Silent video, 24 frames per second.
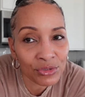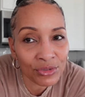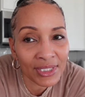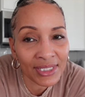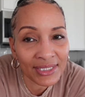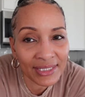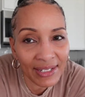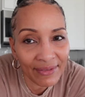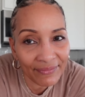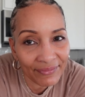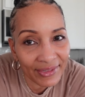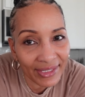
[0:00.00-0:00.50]
you
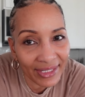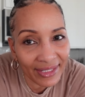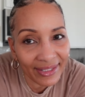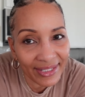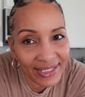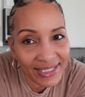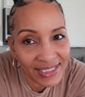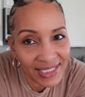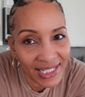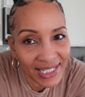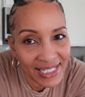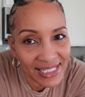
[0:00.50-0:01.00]
could
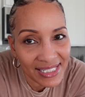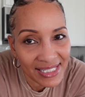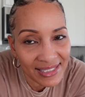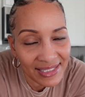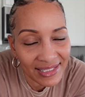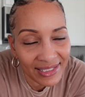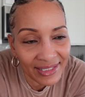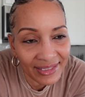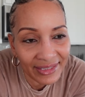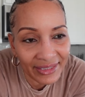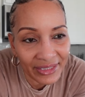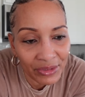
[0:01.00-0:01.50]
definitely taste
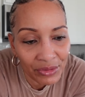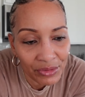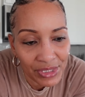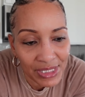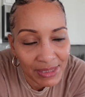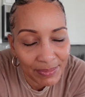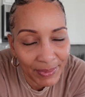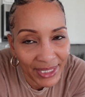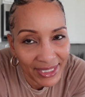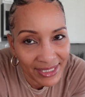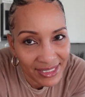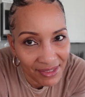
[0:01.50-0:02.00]
little
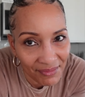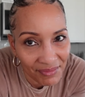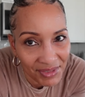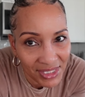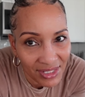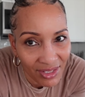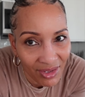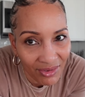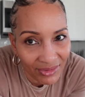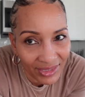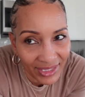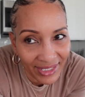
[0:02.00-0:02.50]
specks of
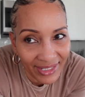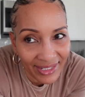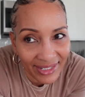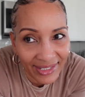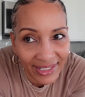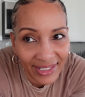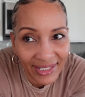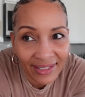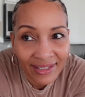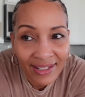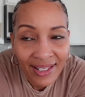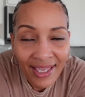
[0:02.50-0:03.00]
salt in
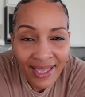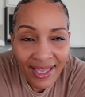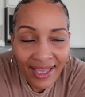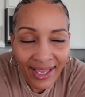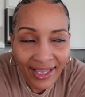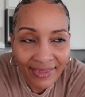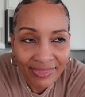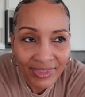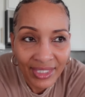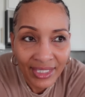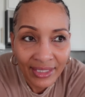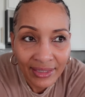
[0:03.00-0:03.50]
it.
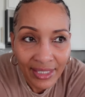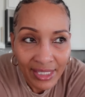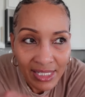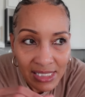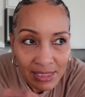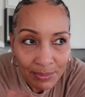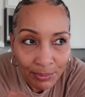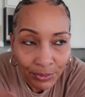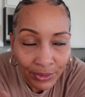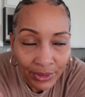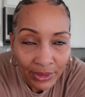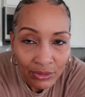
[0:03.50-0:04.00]
I think they
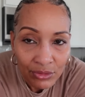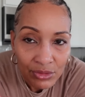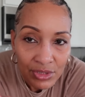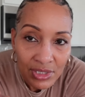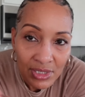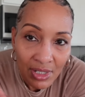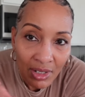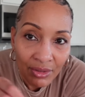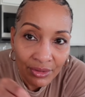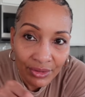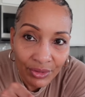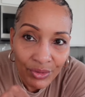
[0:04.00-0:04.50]
sprinkle
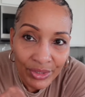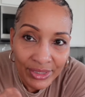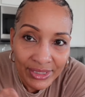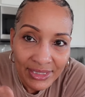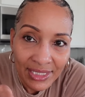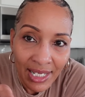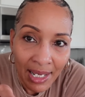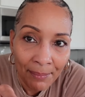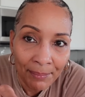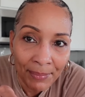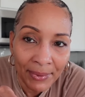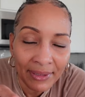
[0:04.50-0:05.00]
salt on
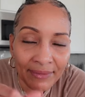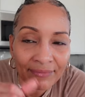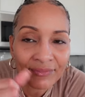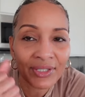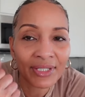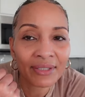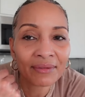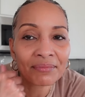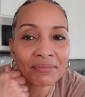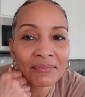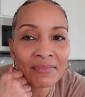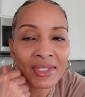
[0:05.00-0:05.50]
top of
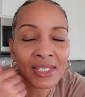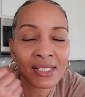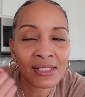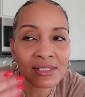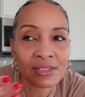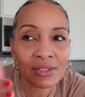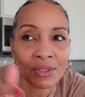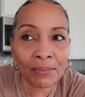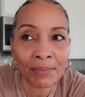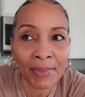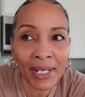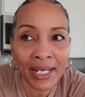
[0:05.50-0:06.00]
it. And
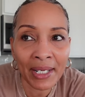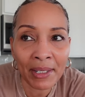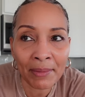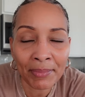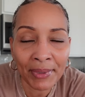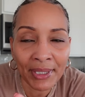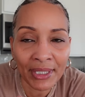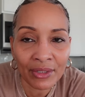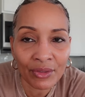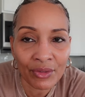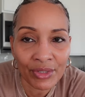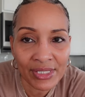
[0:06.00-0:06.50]
so by it
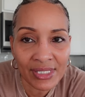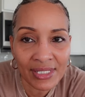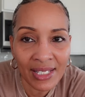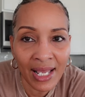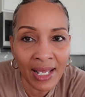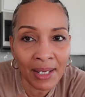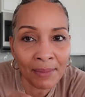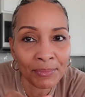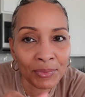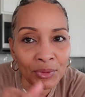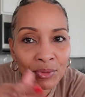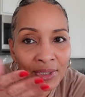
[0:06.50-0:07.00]
being on
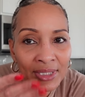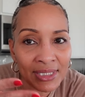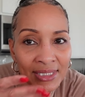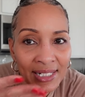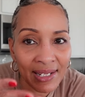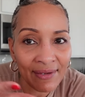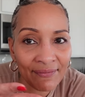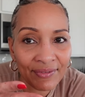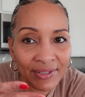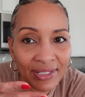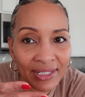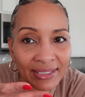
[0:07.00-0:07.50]
top, you can
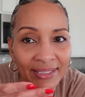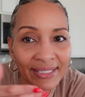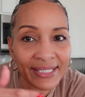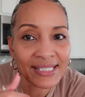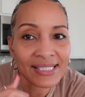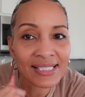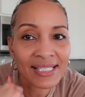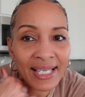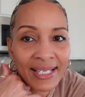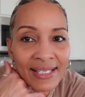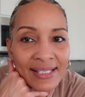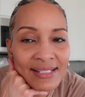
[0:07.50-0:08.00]
definitely
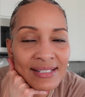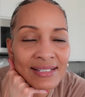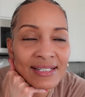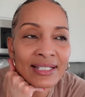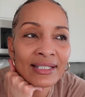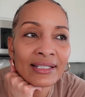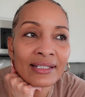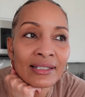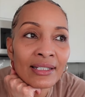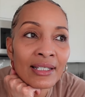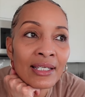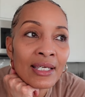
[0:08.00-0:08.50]
taste
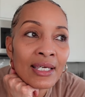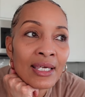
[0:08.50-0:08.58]
it.